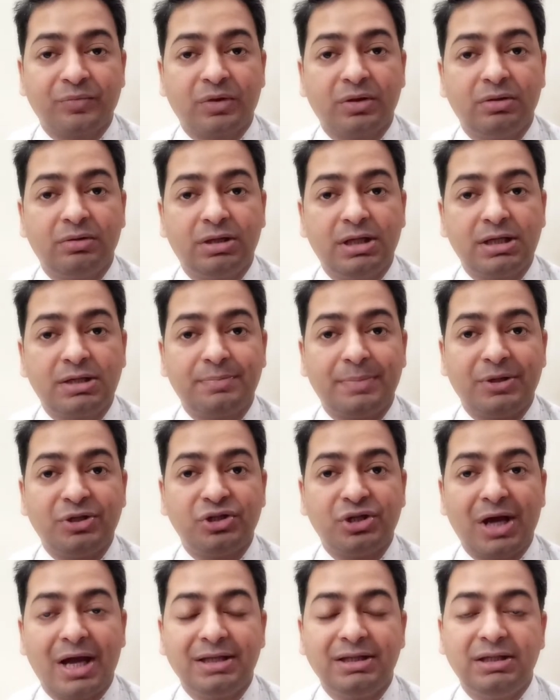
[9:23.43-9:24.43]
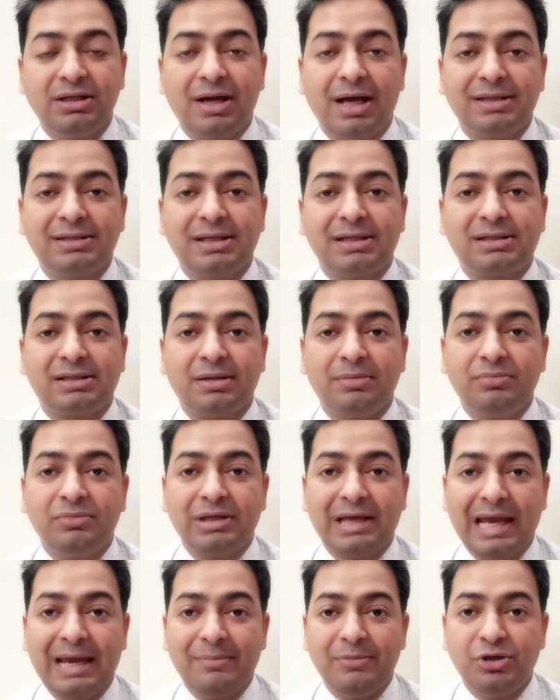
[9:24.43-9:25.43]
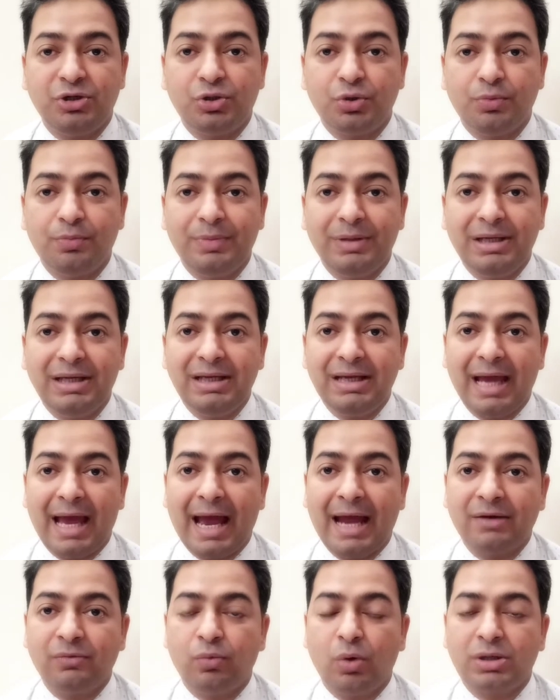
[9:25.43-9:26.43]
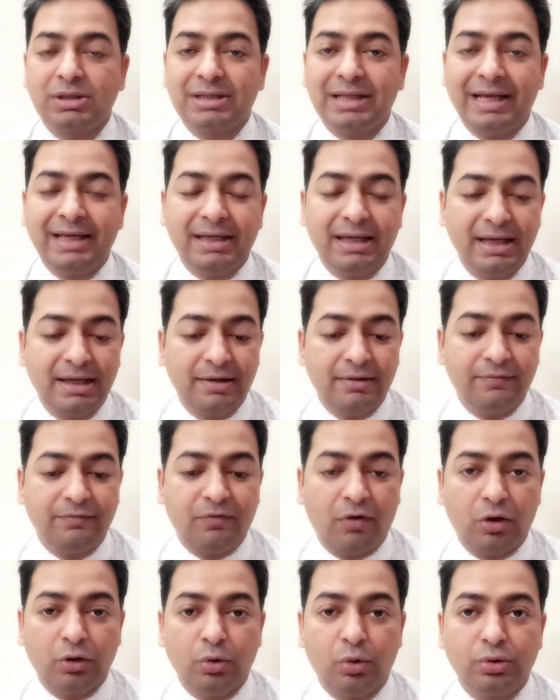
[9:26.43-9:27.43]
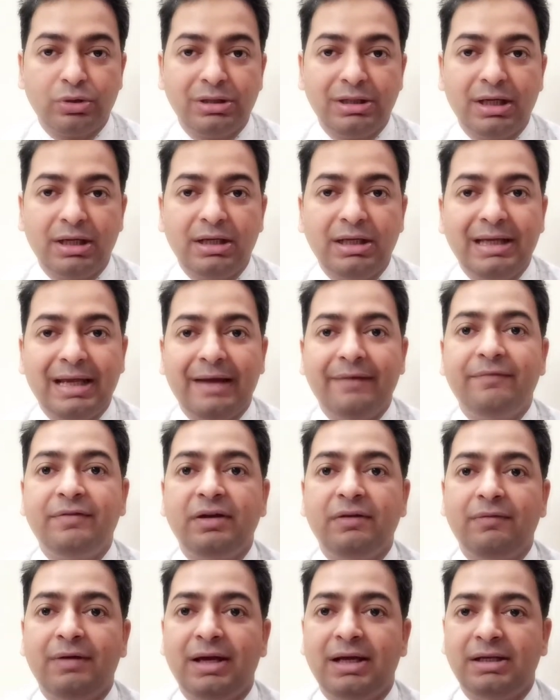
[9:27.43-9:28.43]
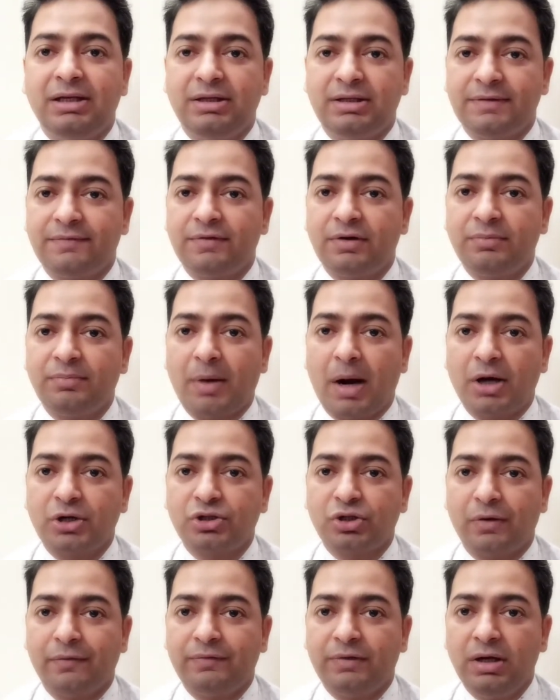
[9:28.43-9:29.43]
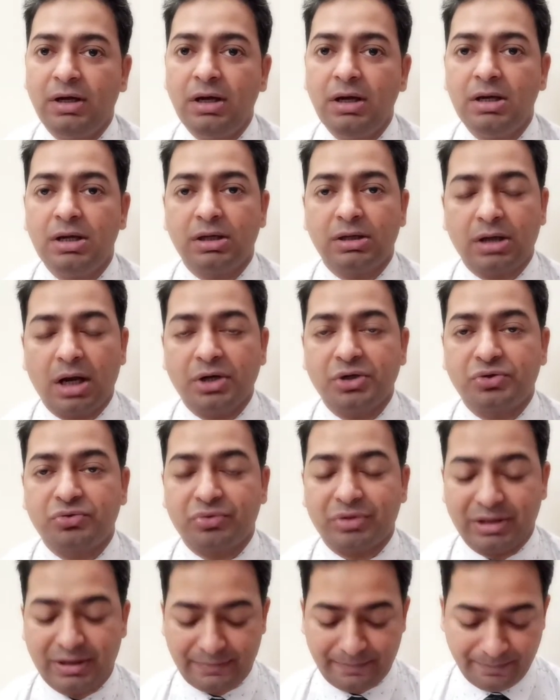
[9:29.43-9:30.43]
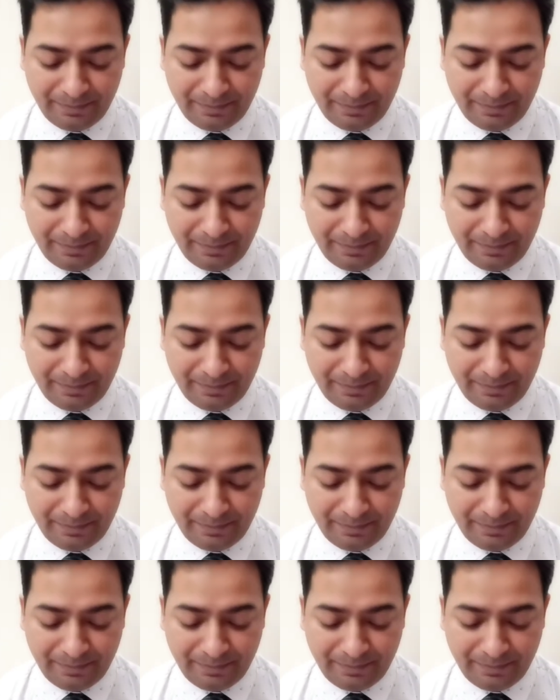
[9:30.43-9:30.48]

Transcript: this Panchayati Raj system came into being and was like followed nearly everywhere in different parts of the country.